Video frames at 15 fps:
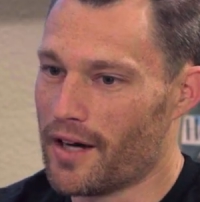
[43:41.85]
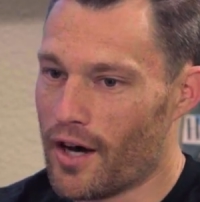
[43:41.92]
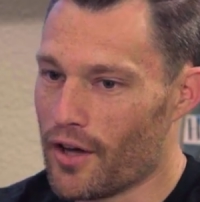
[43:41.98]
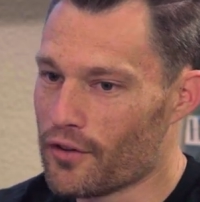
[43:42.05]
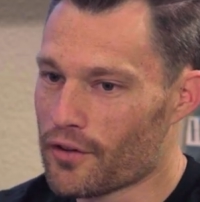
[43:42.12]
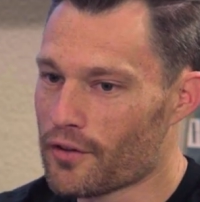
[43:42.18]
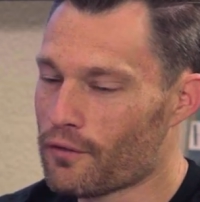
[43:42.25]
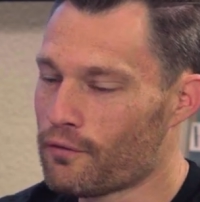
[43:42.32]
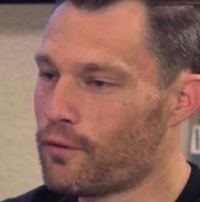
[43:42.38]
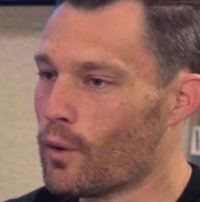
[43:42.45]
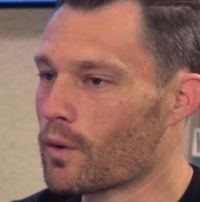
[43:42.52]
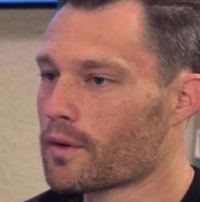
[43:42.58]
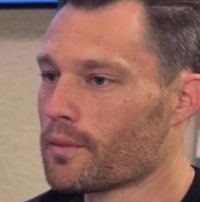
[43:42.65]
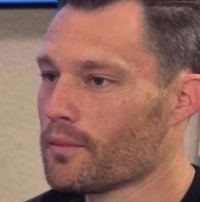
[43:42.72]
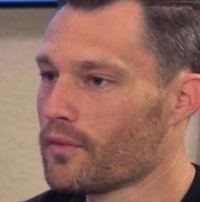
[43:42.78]
other
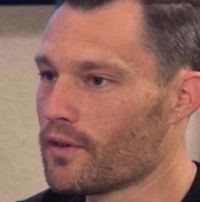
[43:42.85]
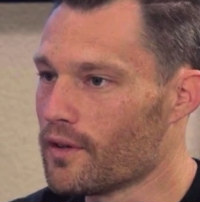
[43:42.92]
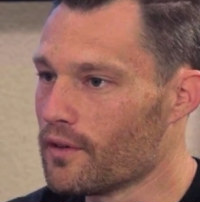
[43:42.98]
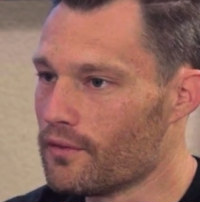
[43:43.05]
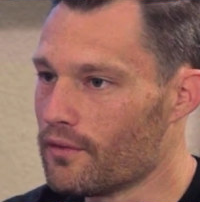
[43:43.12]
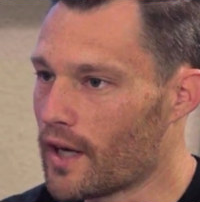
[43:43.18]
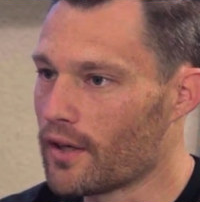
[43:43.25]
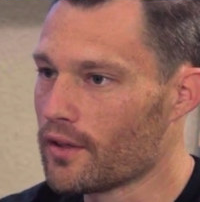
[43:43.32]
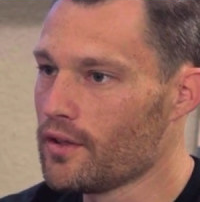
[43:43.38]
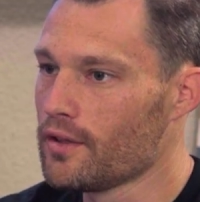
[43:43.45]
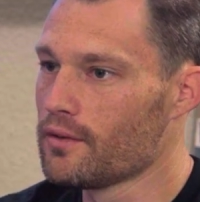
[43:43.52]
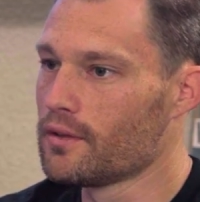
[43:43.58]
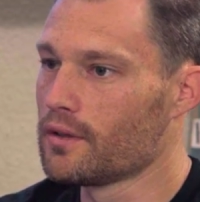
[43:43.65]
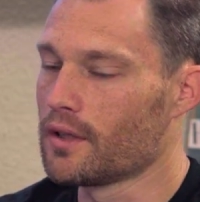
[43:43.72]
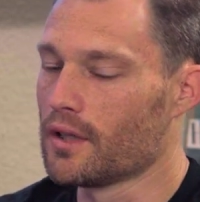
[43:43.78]
forms of
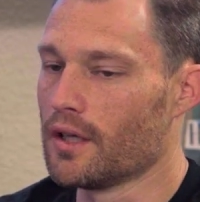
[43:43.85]
value,